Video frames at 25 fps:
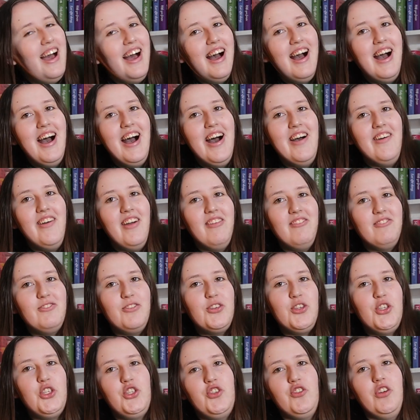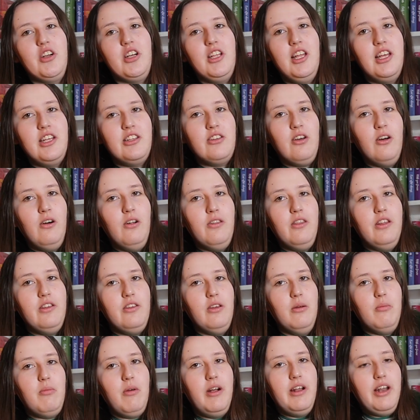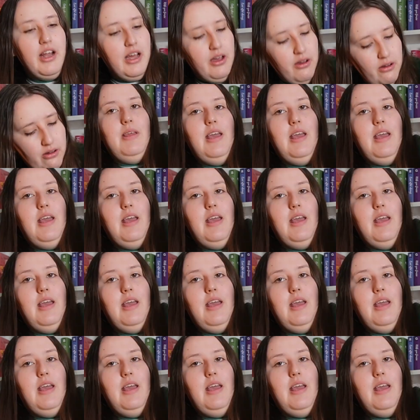I'm struggling to hold this up right now.